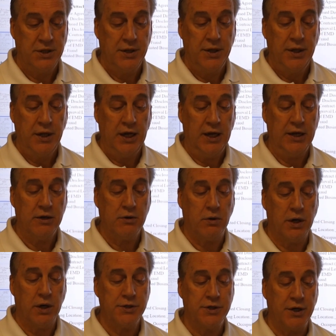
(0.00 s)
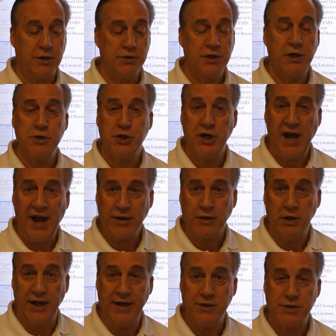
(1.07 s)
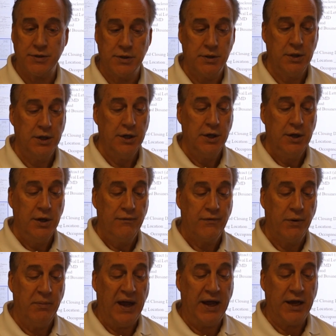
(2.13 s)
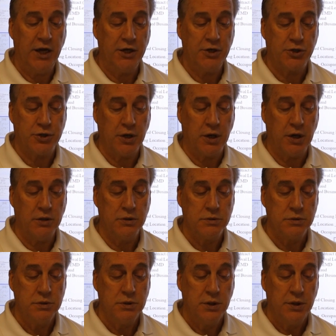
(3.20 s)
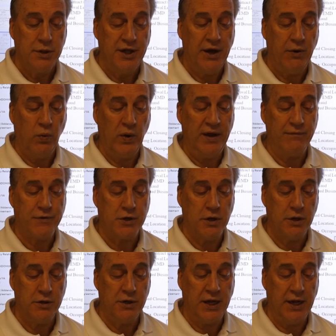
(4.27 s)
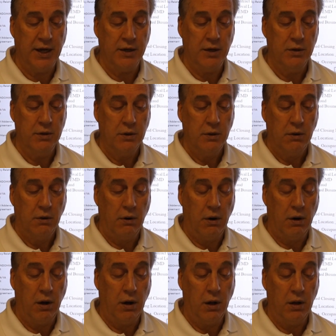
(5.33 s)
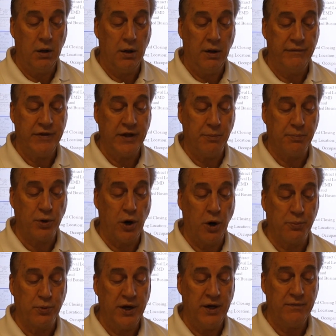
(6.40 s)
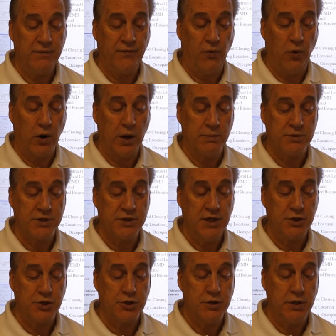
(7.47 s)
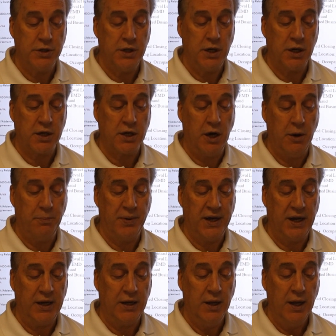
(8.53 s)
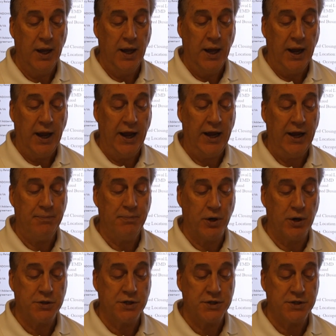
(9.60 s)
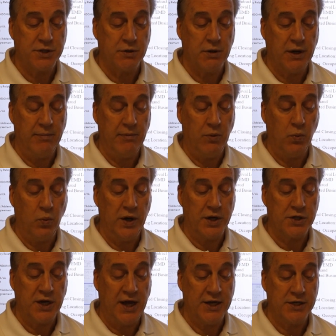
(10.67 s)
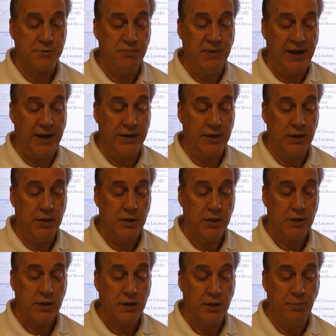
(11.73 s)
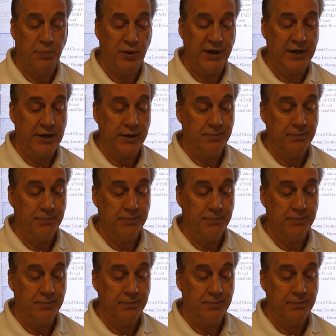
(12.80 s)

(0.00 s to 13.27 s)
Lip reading: And of course, here's our checklist for making sure that we've turned in all of the appropriate forms that should accompany a purchase agreement which has been completed.